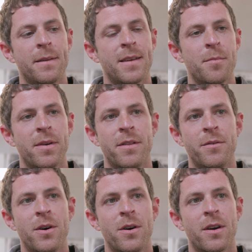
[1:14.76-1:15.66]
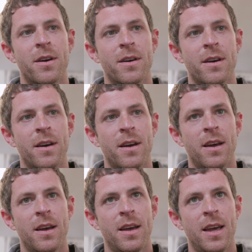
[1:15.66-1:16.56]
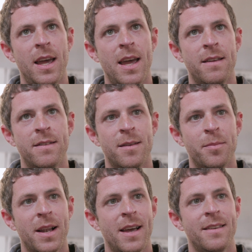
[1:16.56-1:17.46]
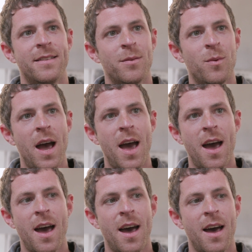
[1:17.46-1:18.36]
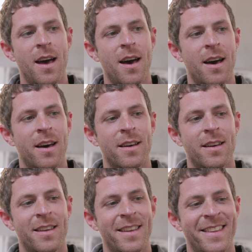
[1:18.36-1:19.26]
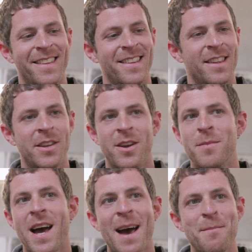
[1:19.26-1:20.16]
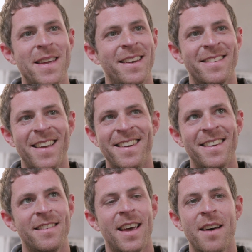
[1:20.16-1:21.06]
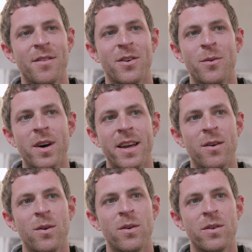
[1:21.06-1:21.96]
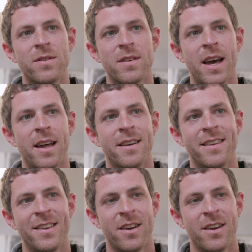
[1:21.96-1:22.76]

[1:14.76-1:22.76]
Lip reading: Temple of the Rock is the place where, Muhammad ascended to heaven on a white horse, and